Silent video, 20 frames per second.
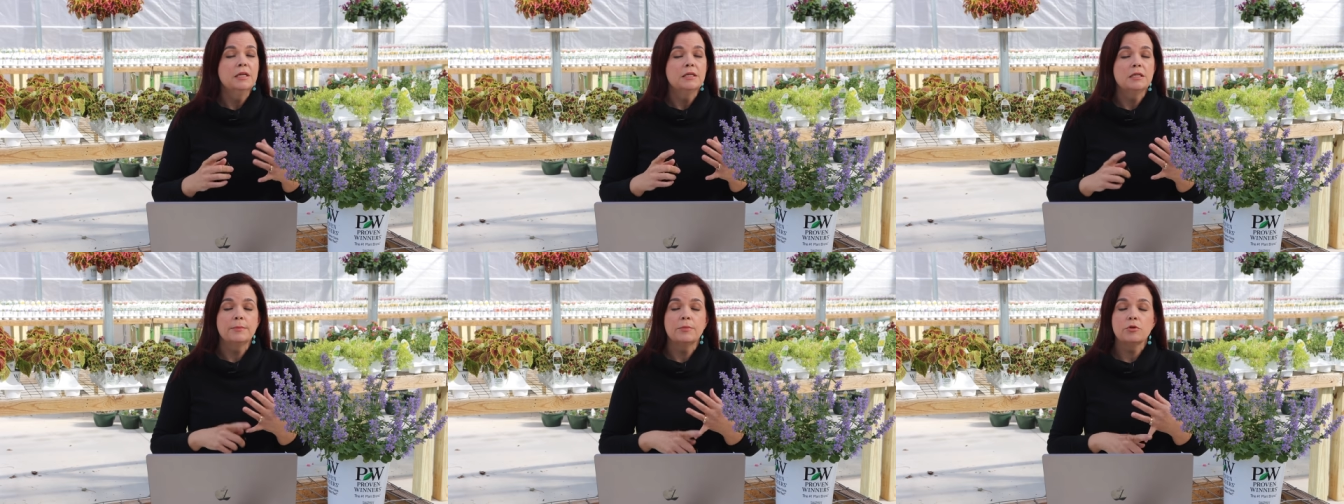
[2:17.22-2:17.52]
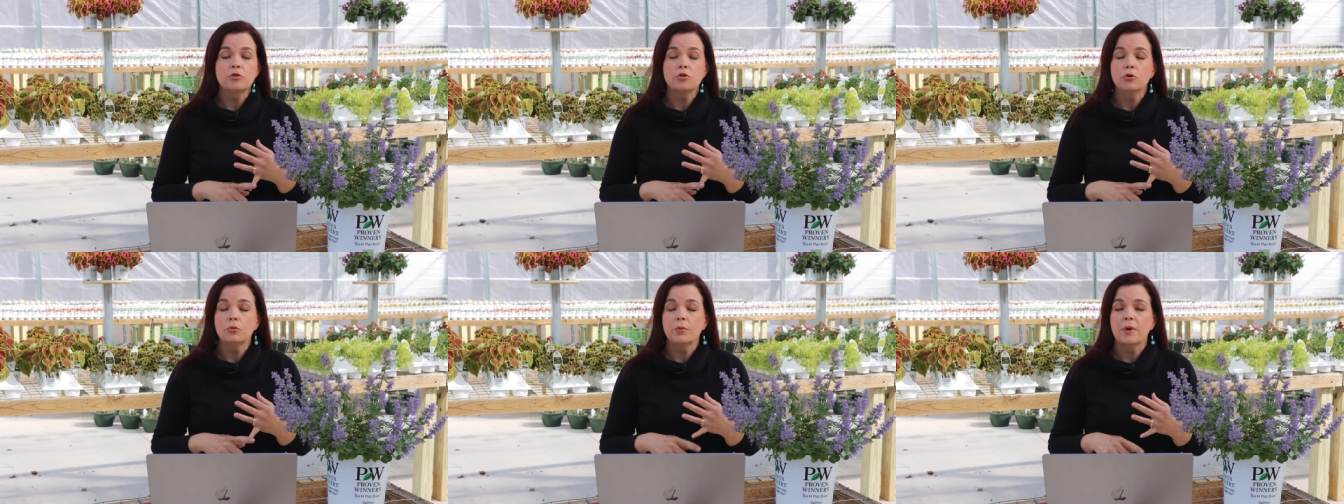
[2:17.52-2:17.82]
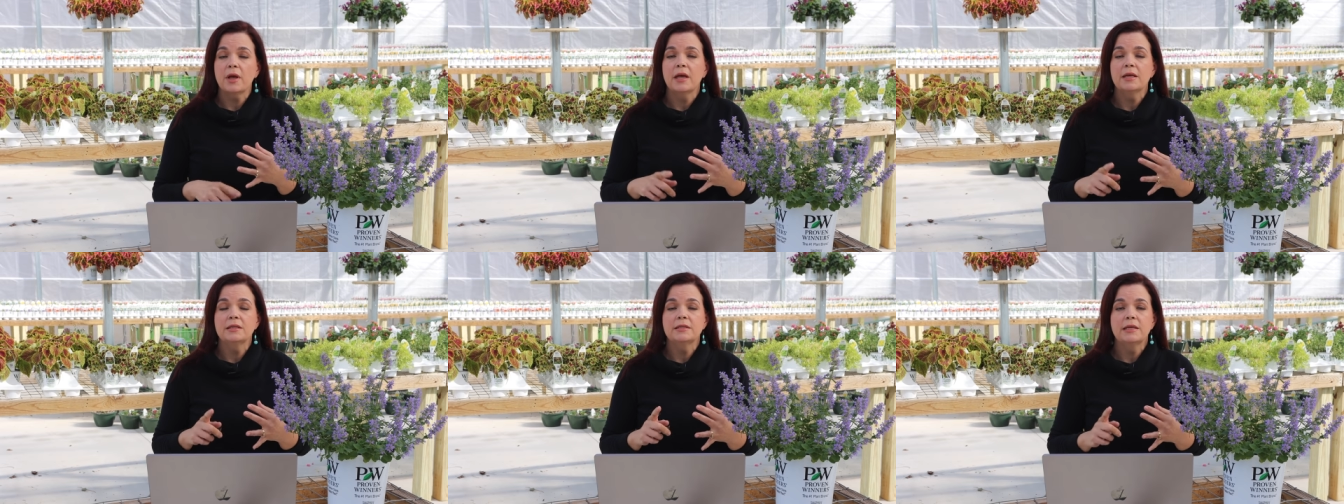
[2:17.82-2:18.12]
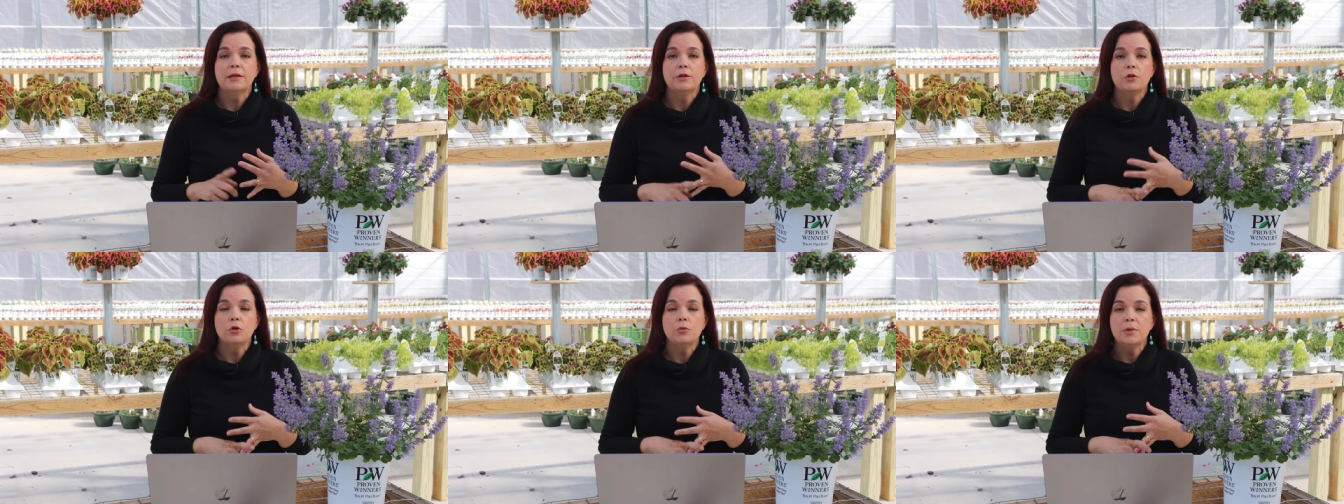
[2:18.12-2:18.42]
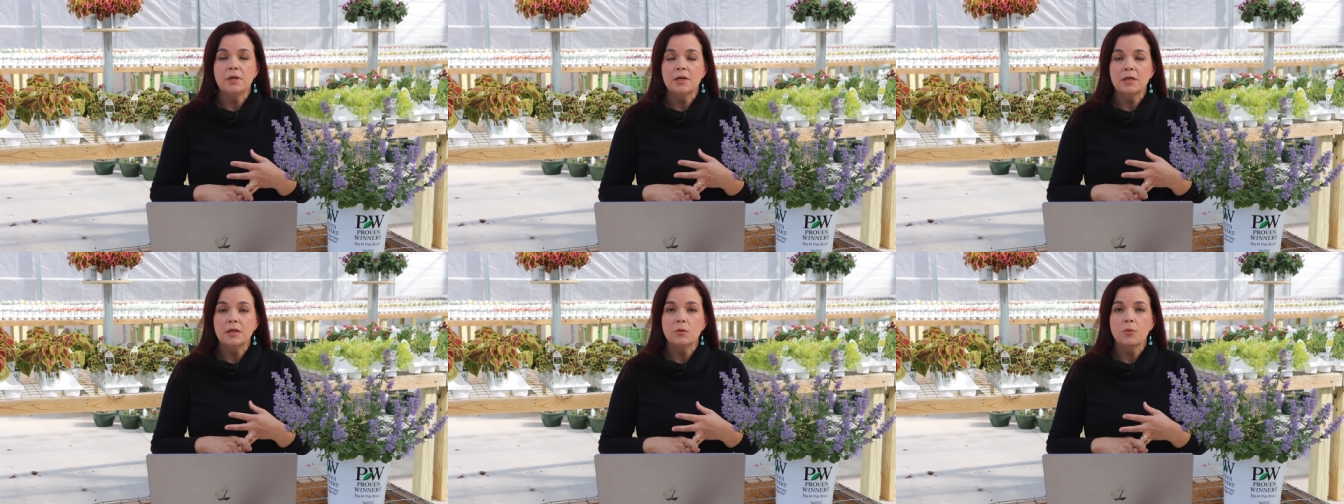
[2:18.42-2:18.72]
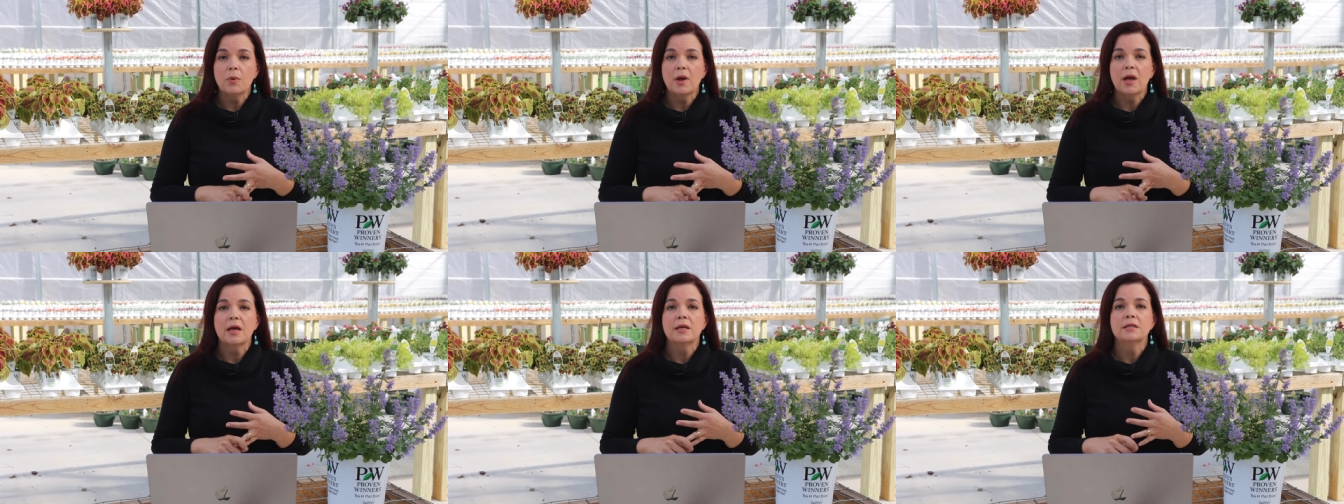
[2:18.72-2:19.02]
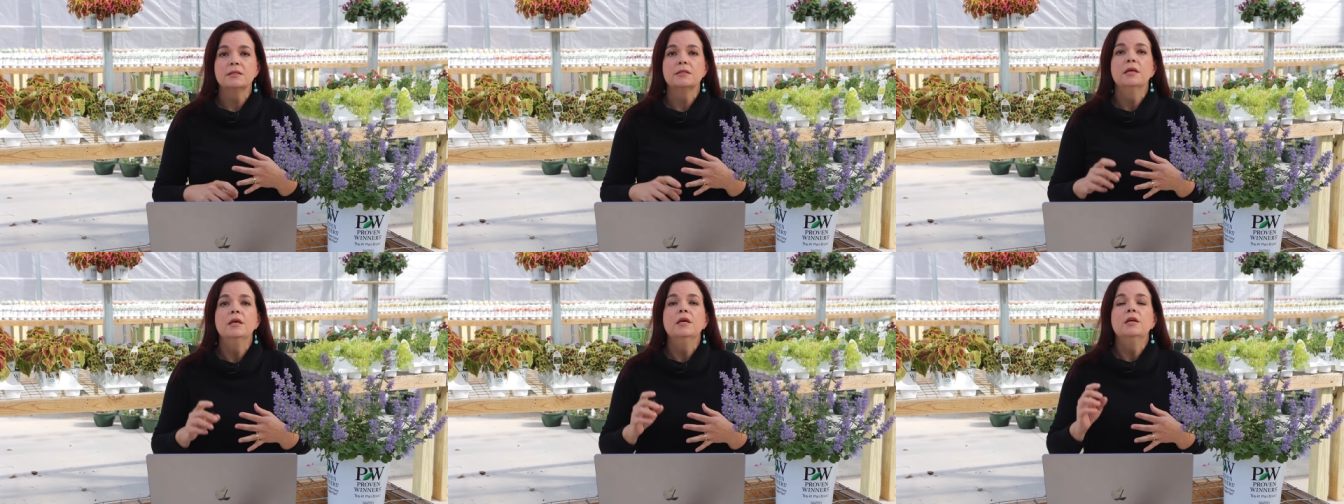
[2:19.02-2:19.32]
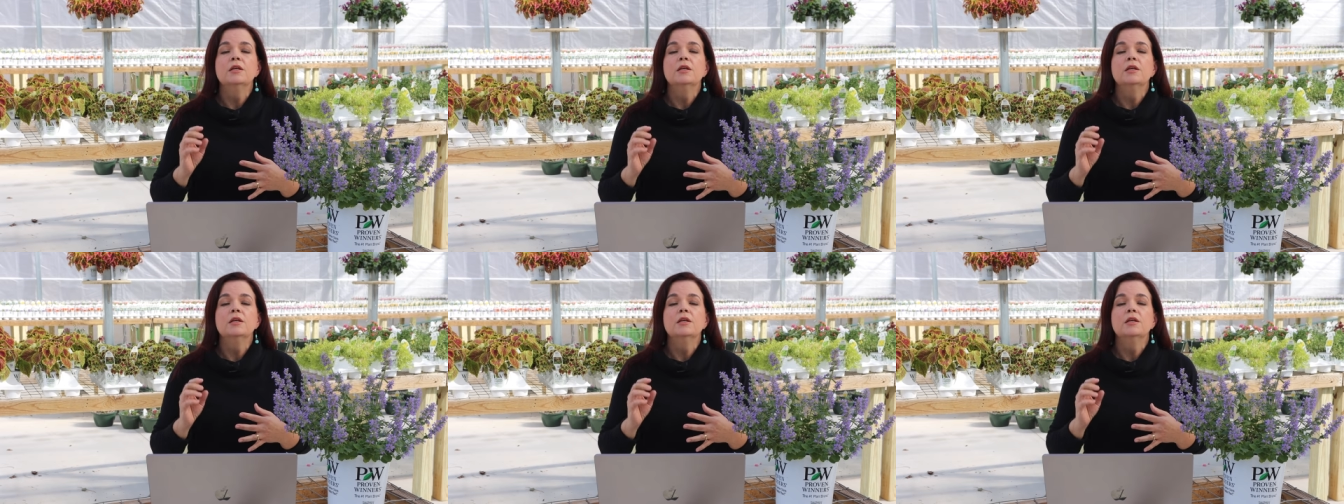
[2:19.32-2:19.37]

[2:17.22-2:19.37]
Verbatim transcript: temperature wise and humidity wise.